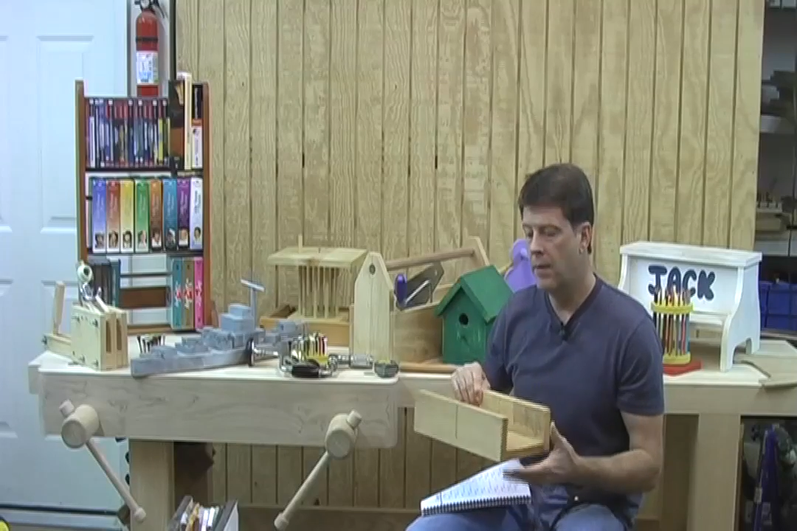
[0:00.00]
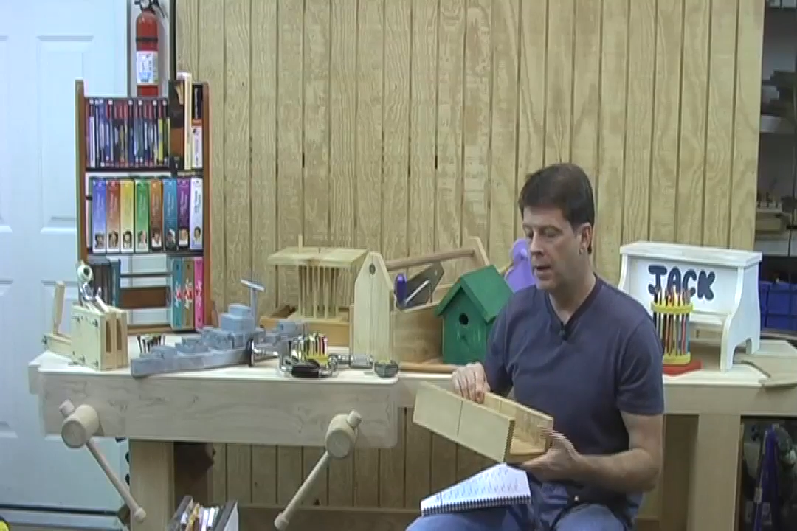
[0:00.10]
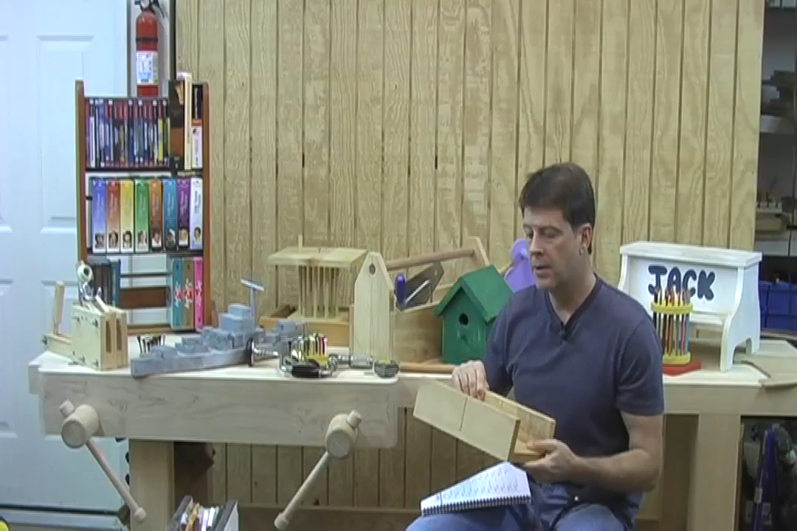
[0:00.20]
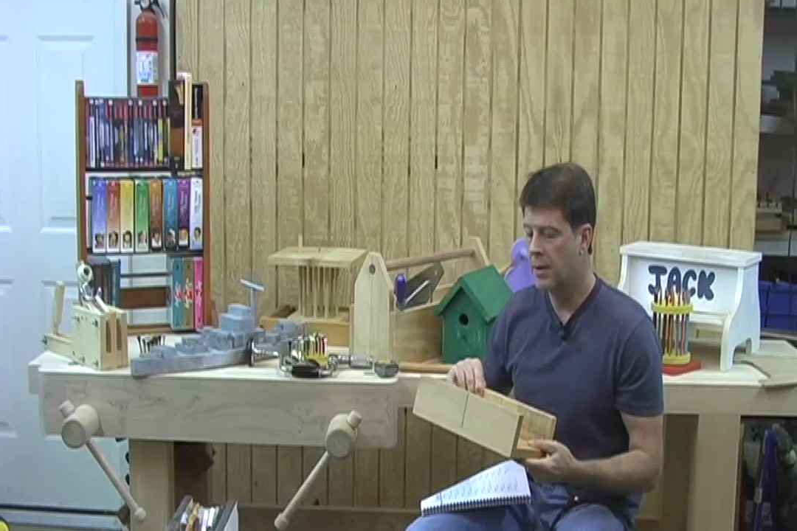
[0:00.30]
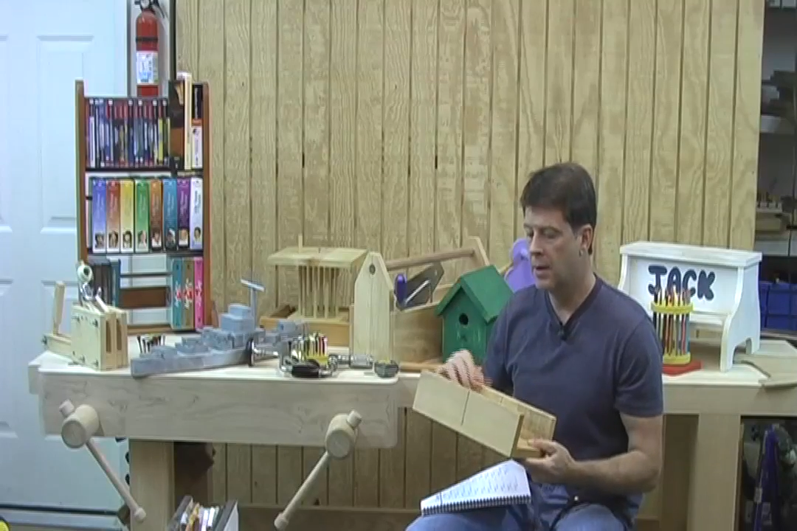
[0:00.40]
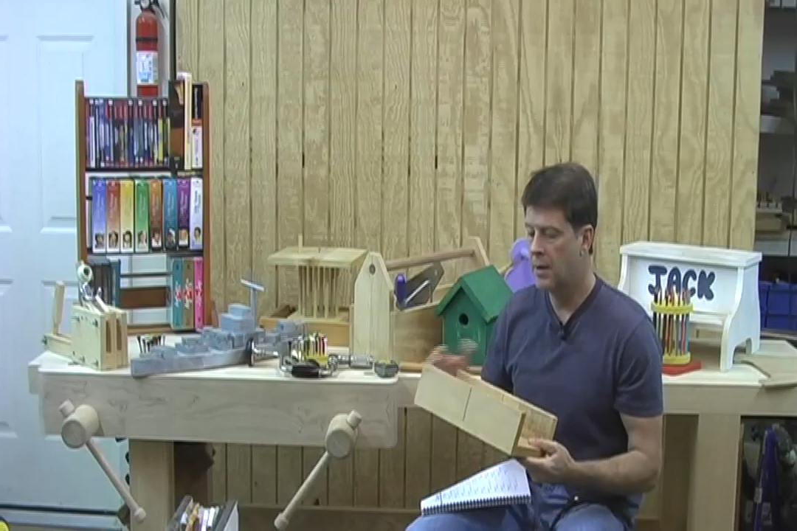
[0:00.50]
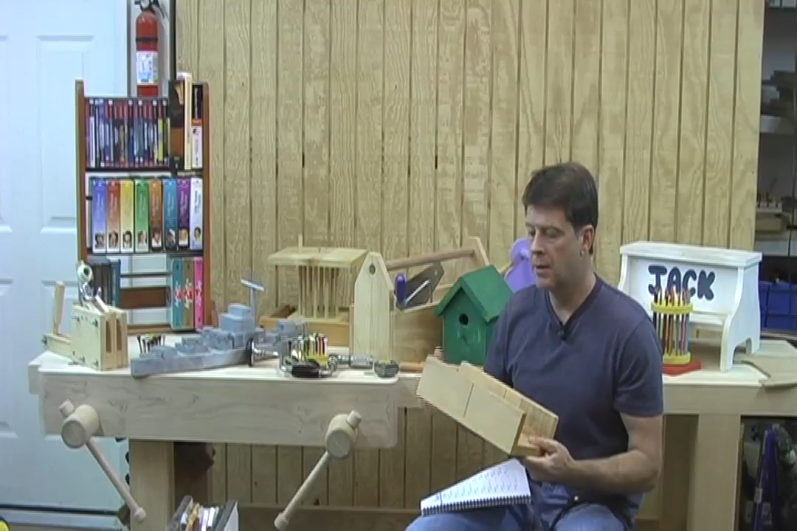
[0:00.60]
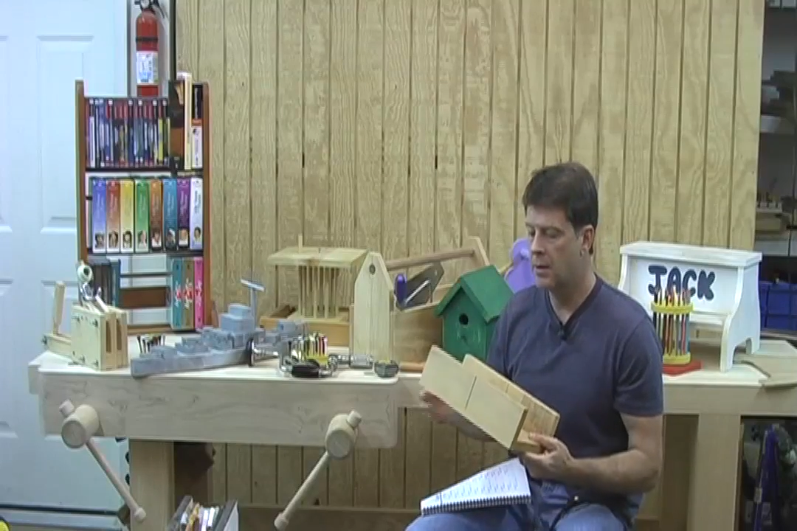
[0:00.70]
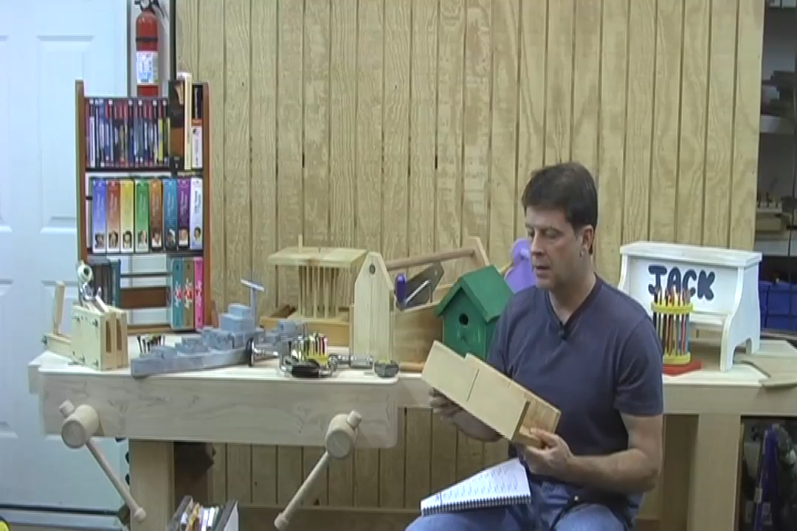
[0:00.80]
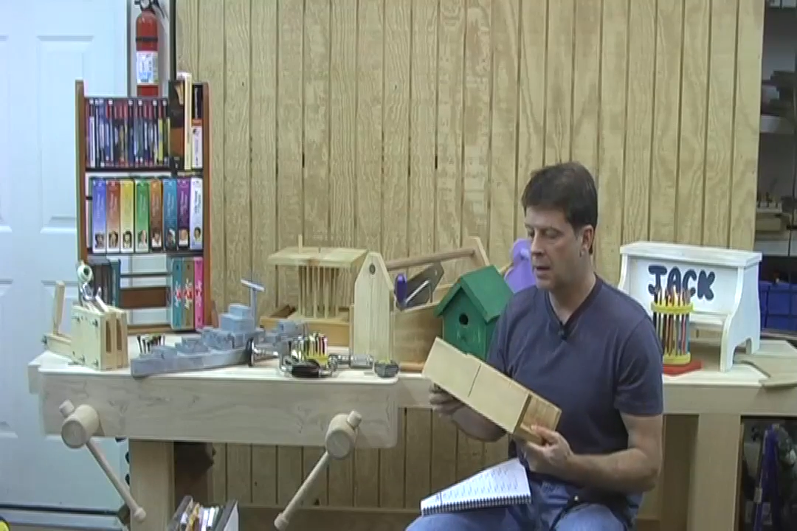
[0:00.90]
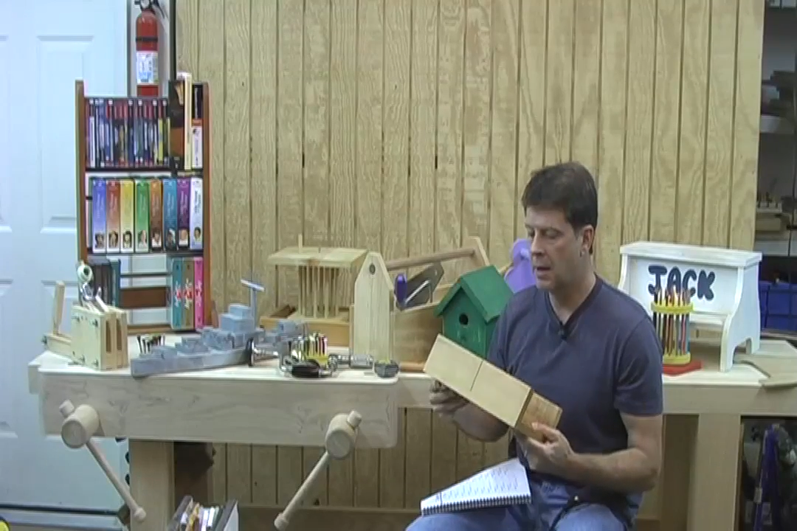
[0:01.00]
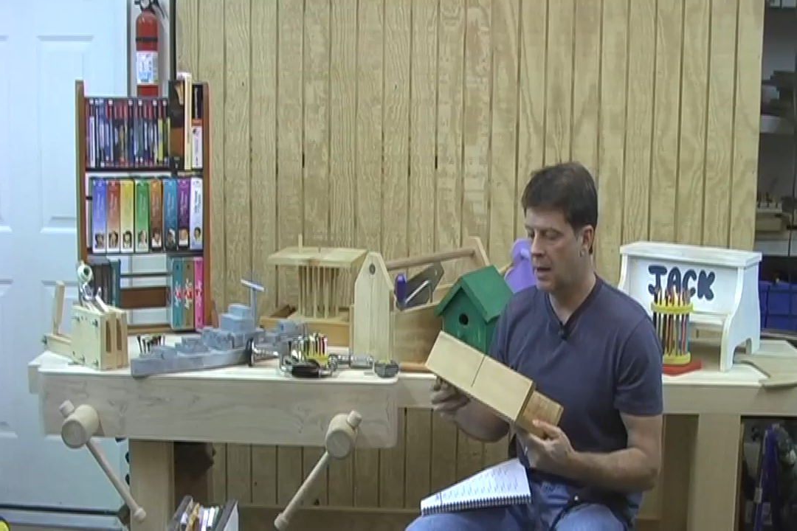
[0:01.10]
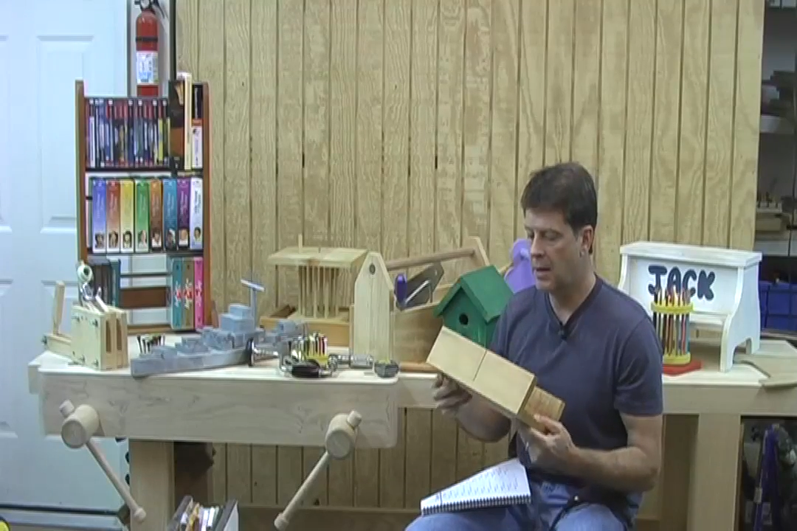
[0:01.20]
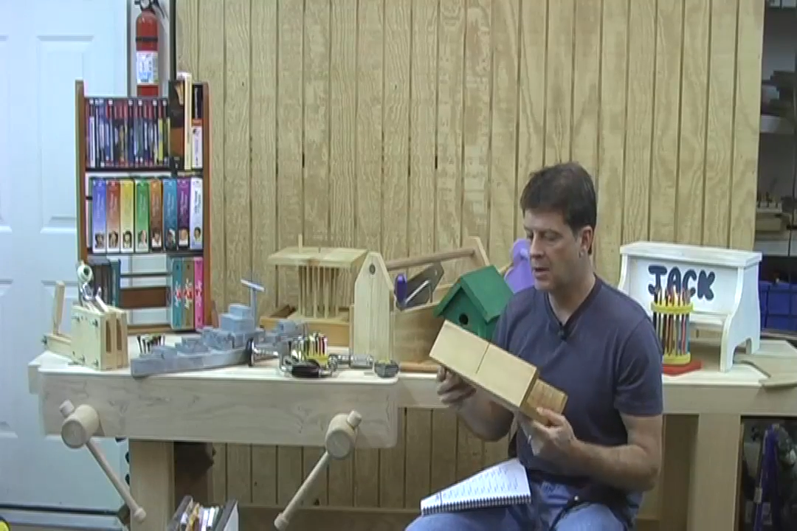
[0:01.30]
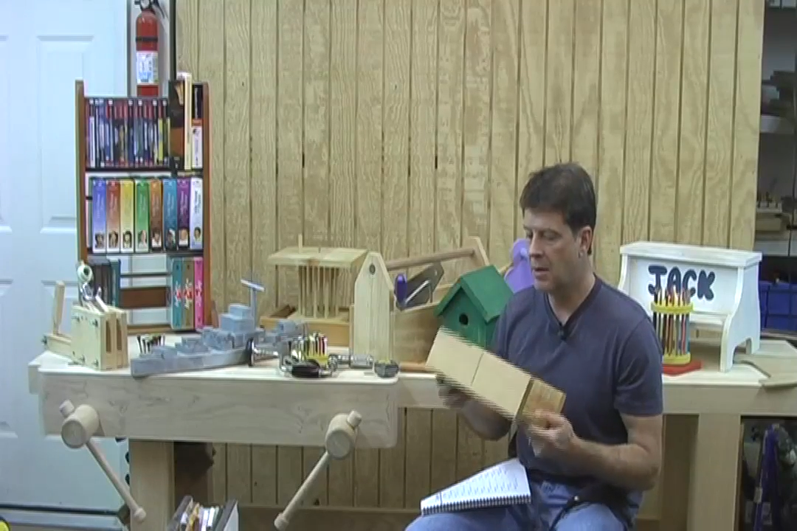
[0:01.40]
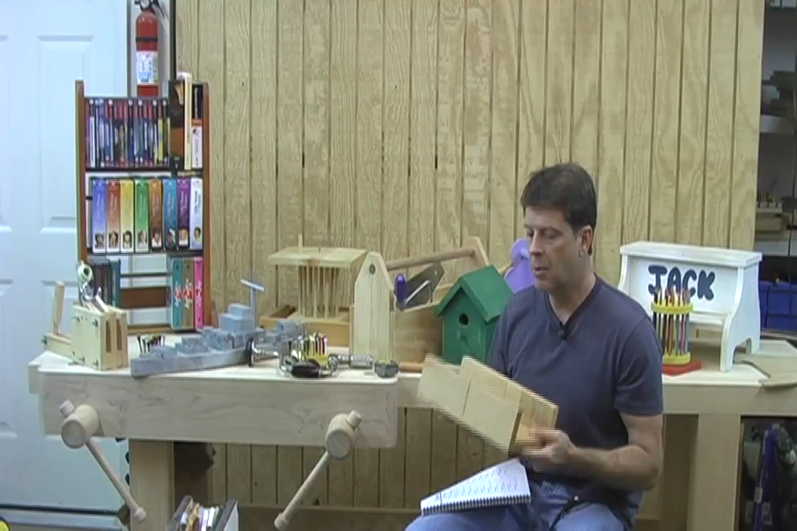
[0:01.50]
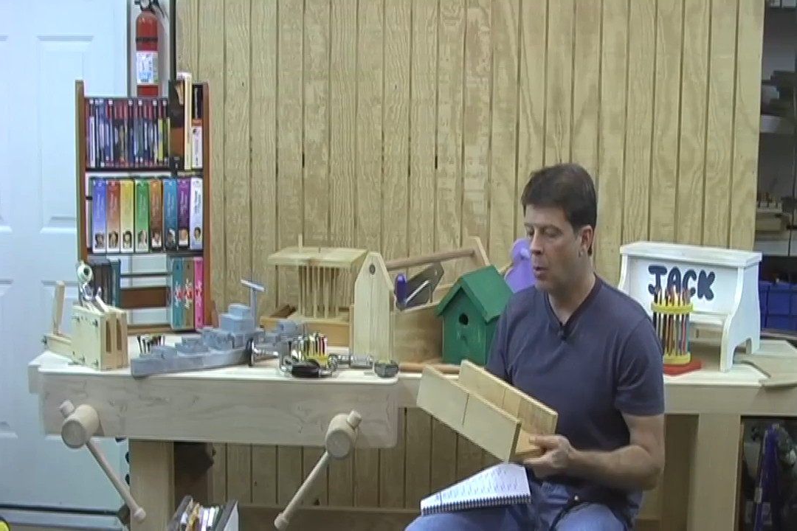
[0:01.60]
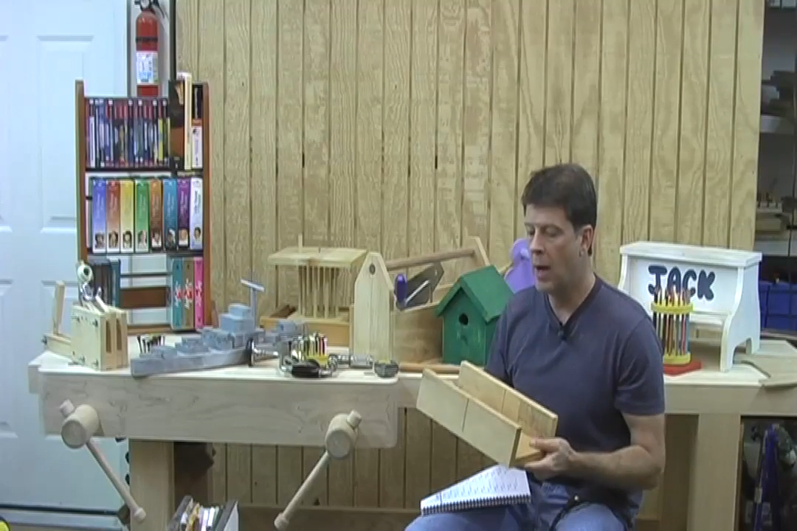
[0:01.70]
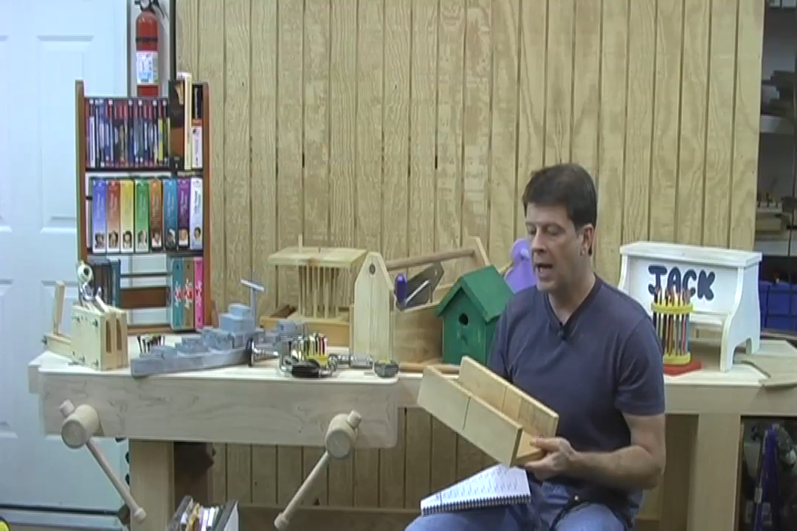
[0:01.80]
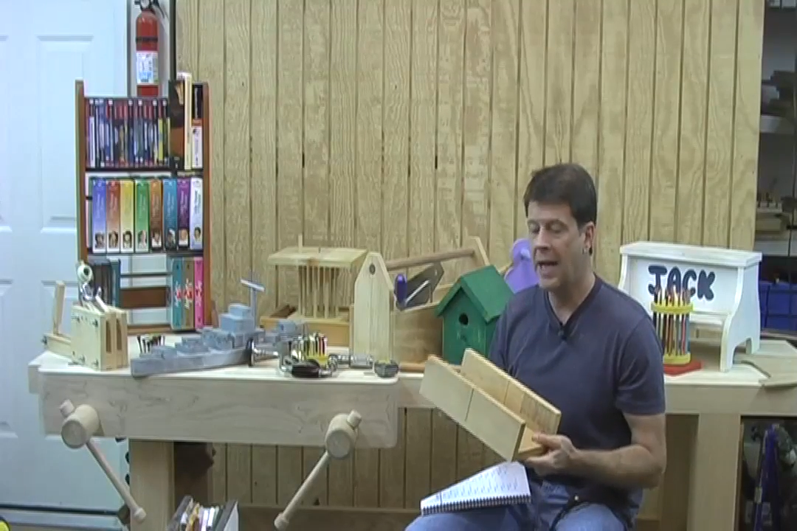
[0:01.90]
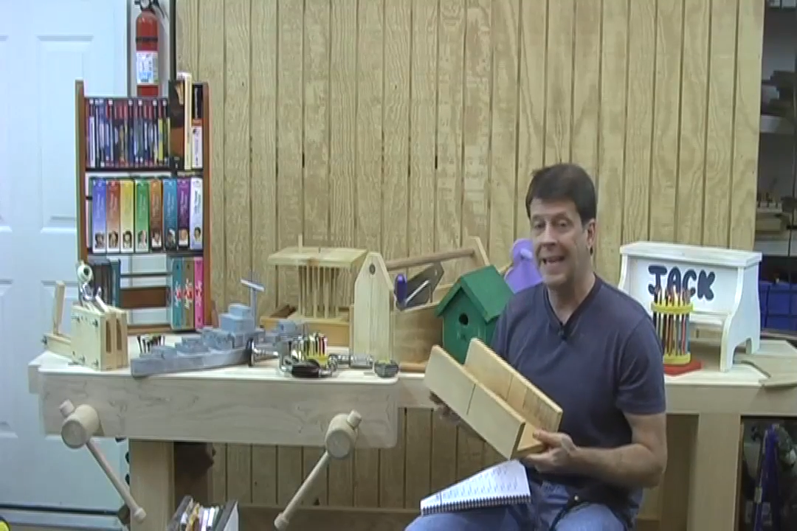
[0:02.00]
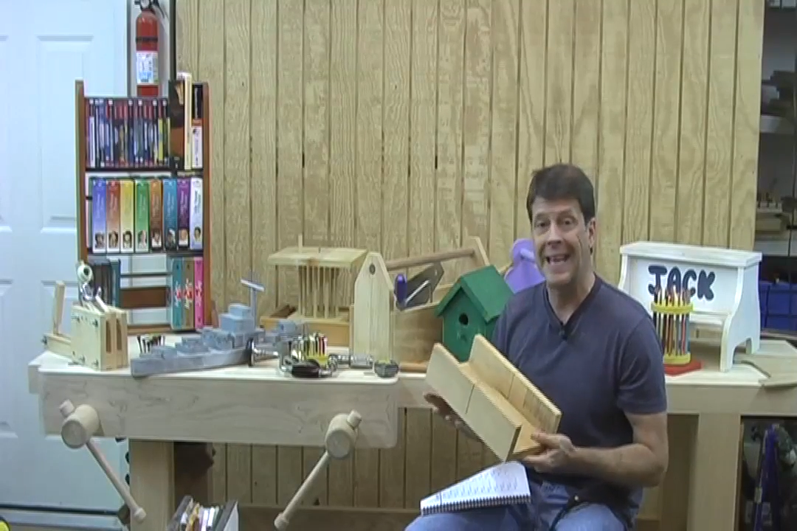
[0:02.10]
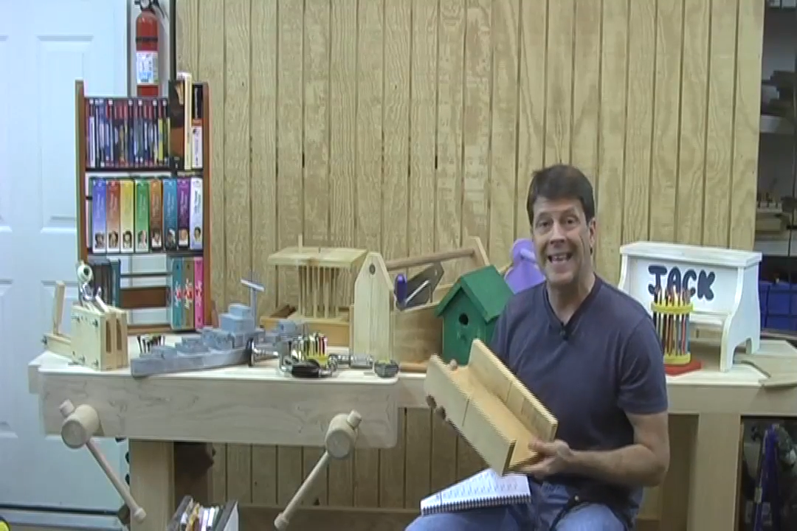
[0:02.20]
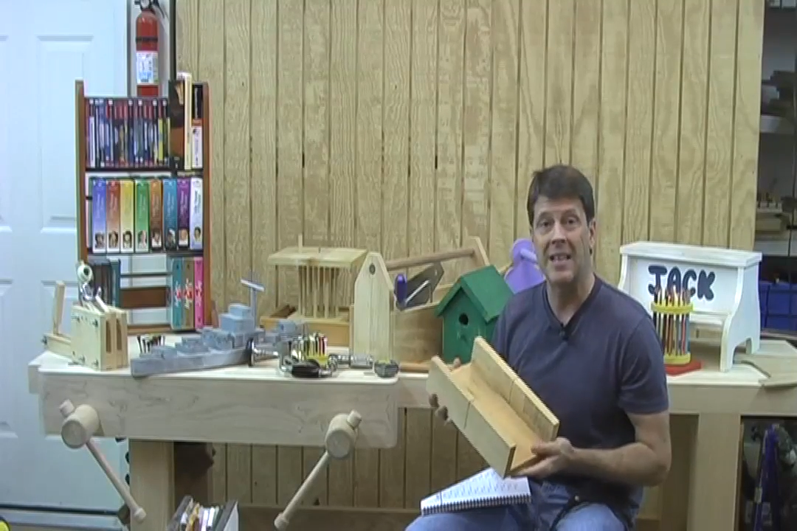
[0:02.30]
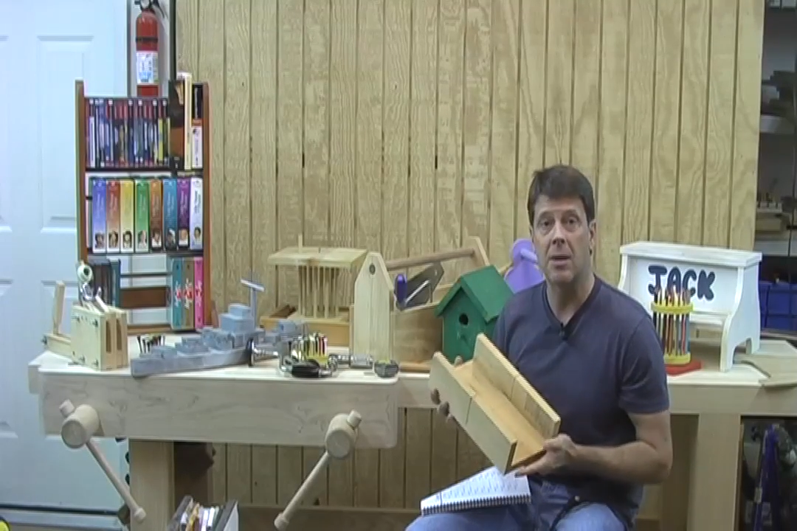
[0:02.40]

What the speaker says: This is a simple way, again,